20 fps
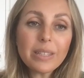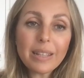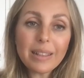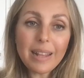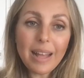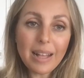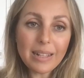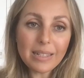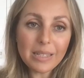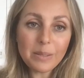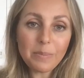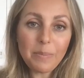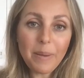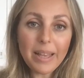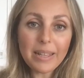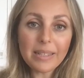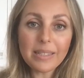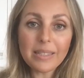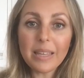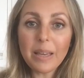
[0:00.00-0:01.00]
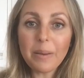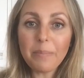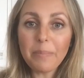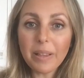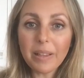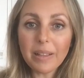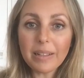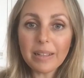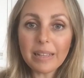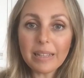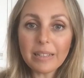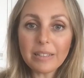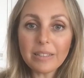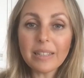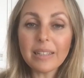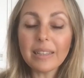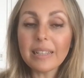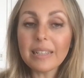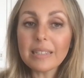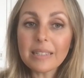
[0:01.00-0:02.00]
in that space the ability
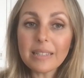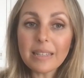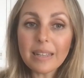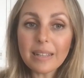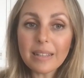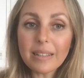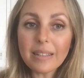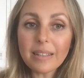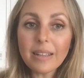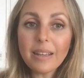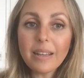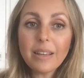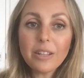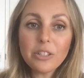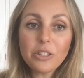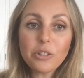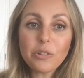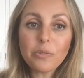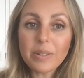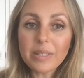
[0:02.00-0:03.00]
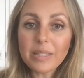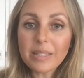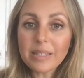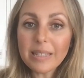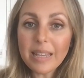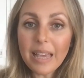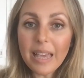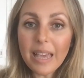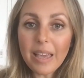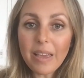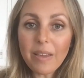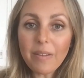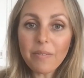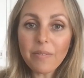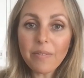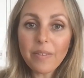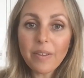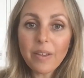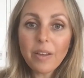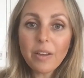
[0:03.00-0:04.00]
to listen, to
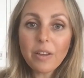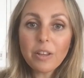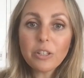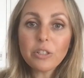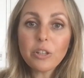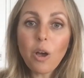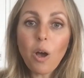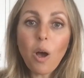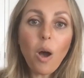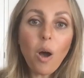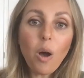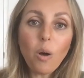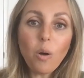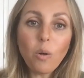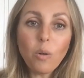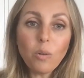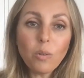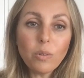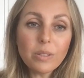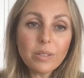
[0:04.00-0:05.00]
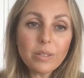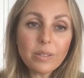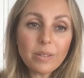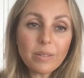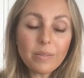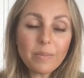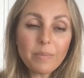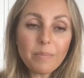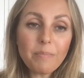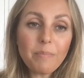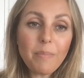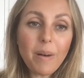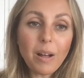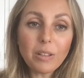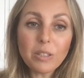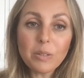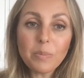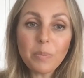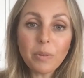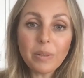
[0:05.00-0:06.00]
receive, to hold
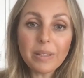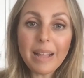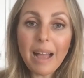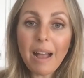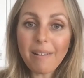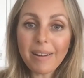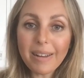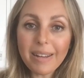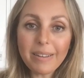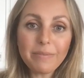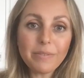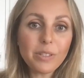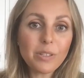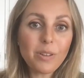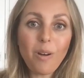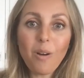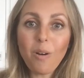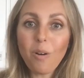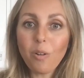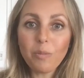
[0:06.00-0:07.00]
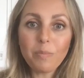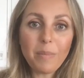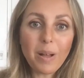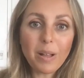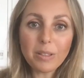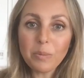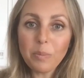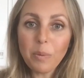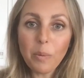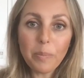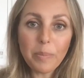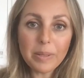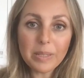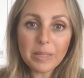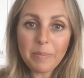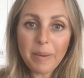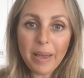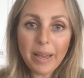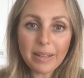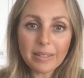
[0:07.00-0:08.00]
multiple narratives, to hold multiple
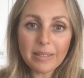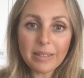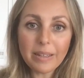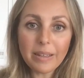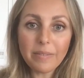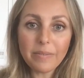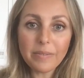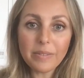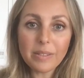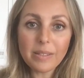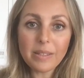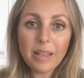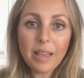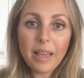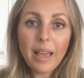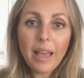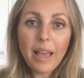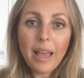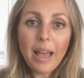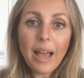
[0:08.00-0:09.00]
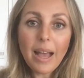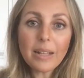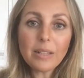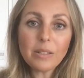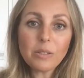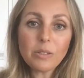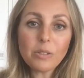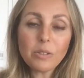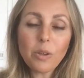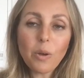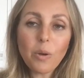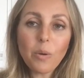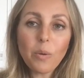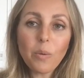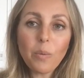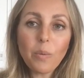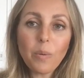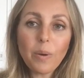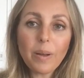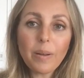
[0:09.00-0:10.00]
perspectives. And
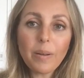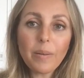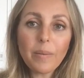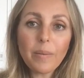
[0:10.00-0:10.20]
so